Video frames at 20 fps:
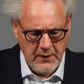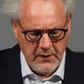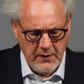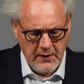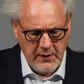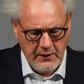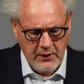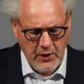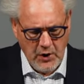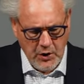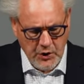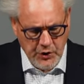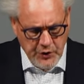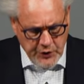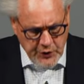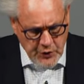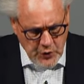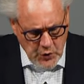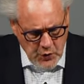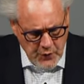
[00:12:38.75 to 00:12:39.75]
And
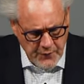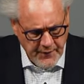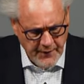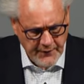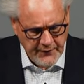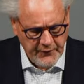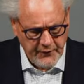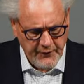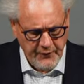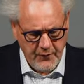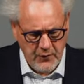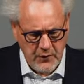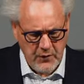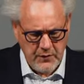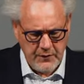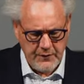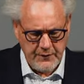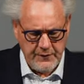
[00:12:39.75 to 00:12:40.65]
you once walked.